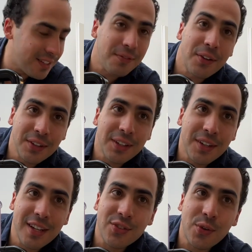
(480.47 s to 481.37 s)
different than
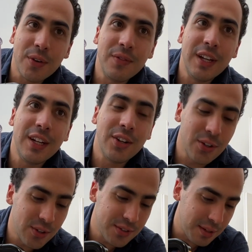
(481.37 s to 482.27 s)
the Instagram
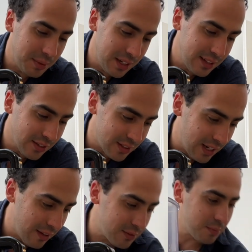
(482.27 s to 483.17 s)
videos. I mean, it doesn't
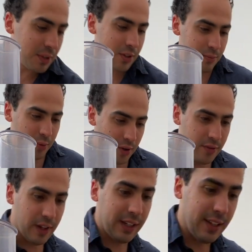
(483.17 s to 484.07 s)
have to be all
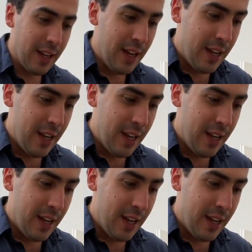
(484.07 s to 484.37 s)
perfect.